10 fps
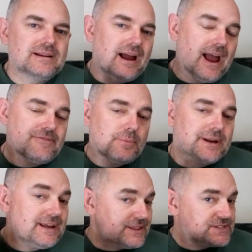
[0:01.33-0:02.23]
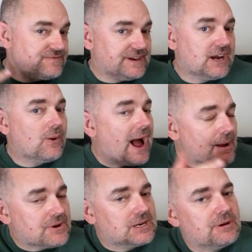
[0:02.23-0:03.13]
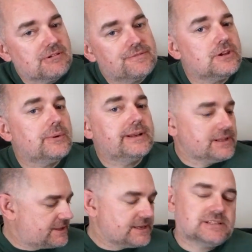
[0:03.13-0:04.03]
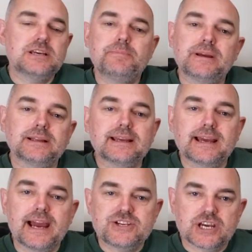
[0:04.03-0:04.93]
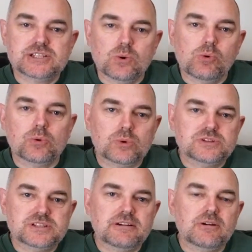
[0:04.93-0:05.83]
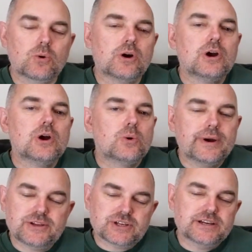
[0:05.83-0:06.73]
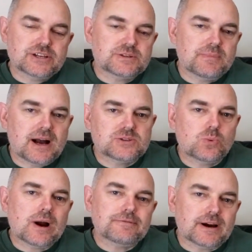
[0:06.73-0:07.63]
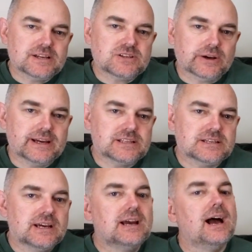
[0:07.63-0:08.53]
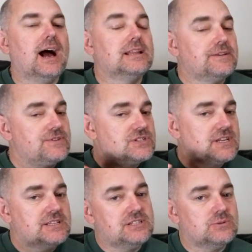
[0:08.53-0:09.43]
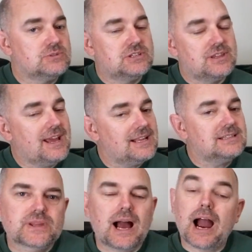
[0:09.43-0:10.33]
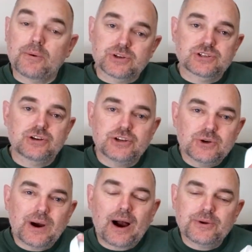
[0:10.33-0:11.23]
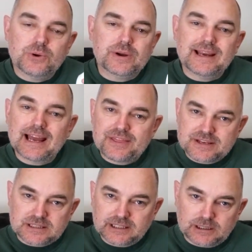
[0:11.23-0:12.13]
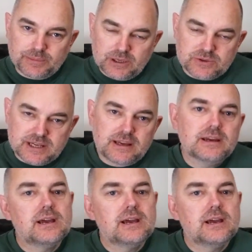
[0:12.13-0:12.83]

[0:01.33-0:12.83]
Hey everybody, in this video I'm going to be reviewing the TP-Link HS110 which is a smart Wi-Fi socket and if you stay tuned to the end I will show you how you can get this little beauty